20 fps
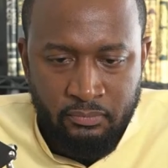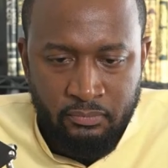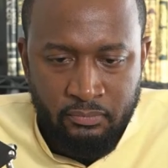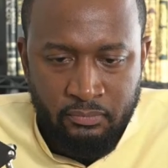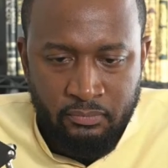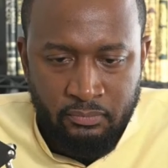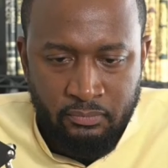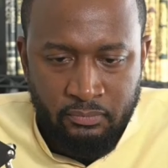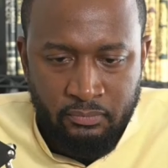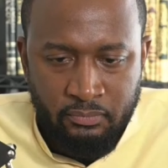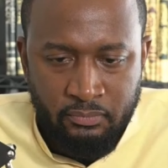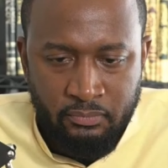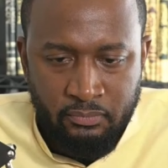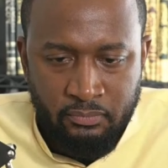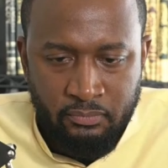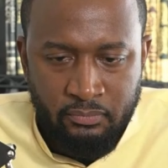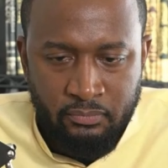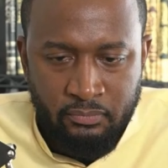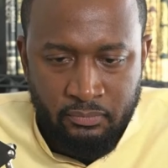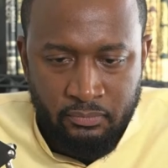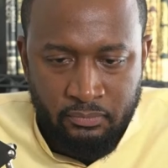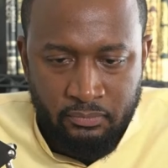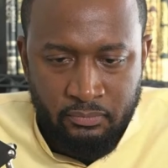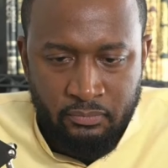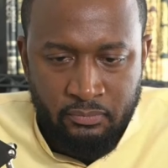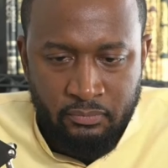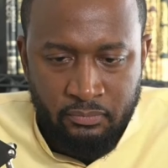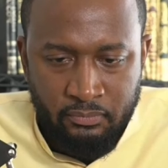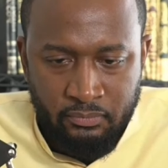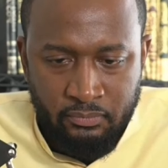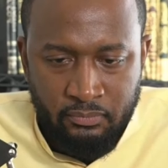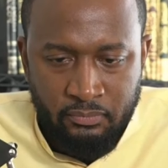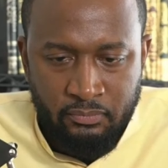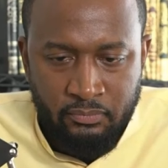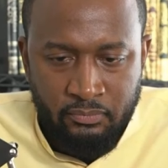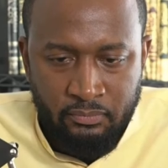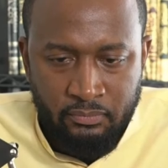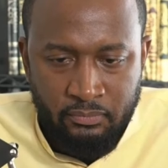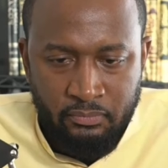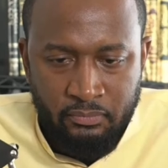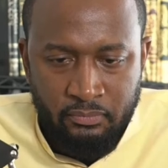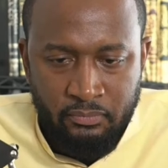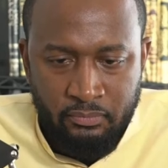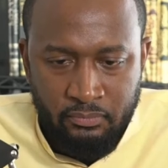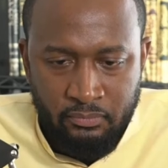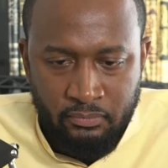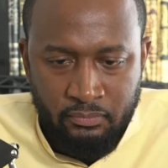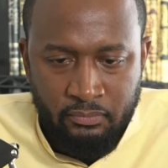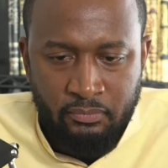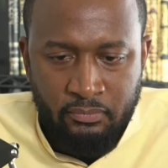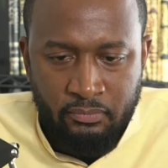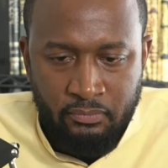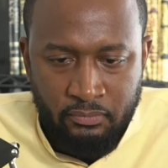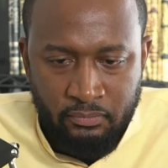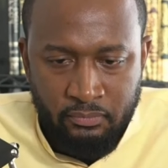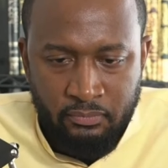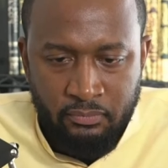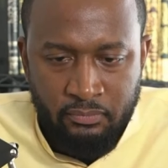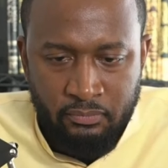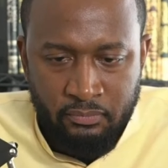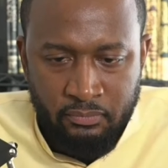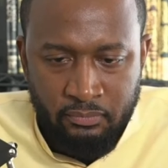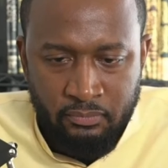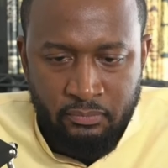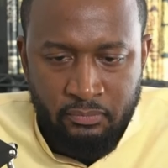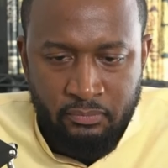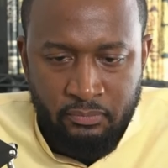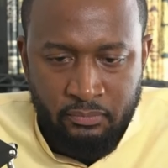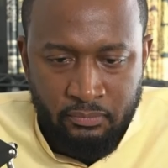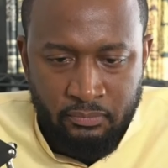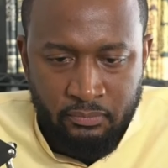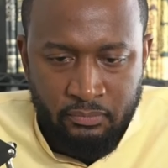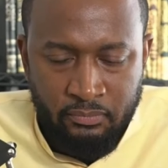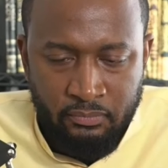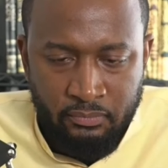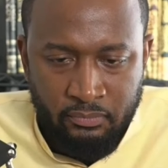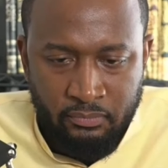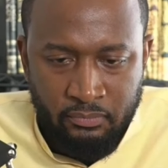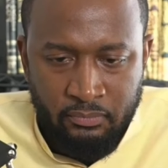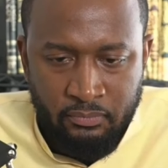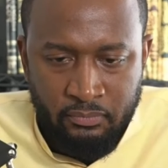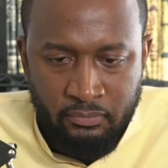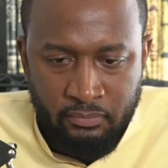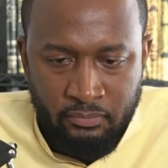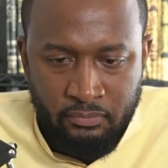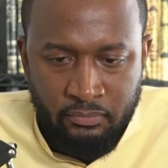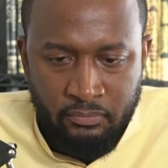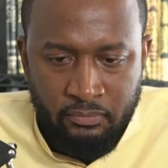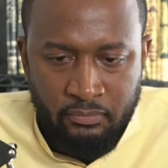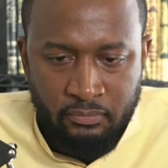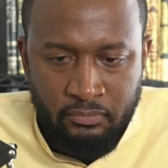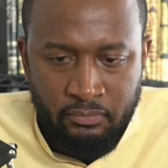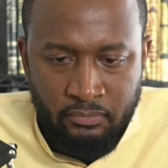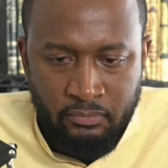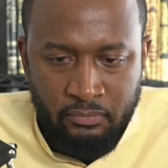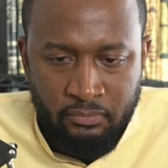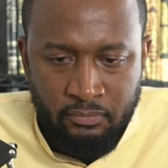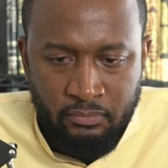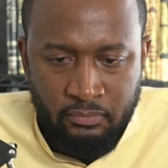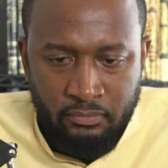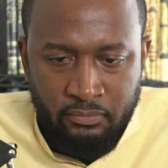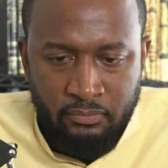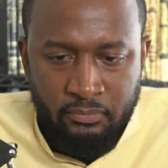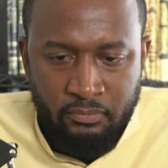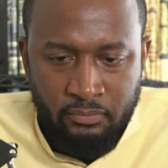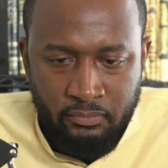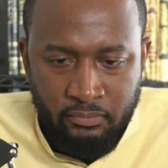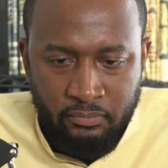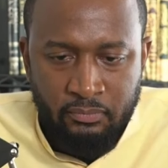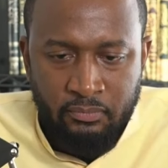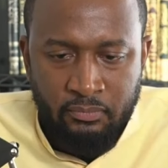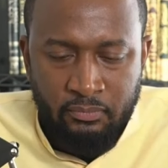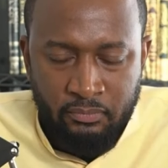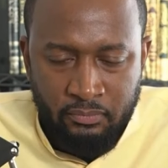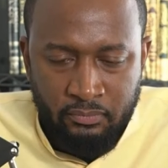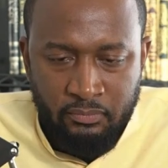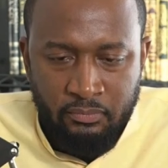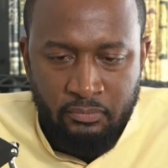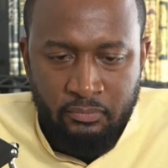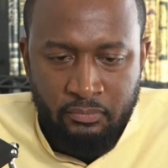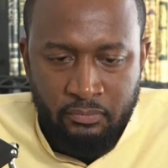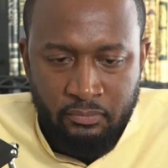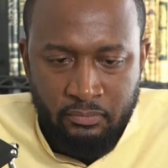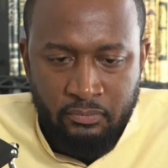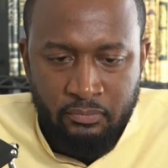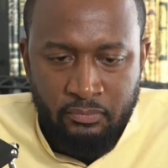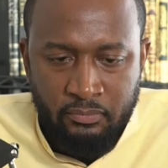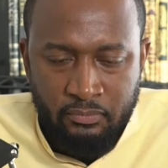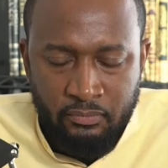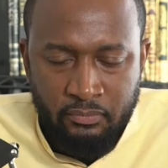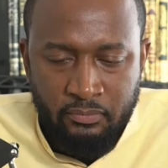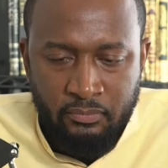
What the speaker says: [no speech]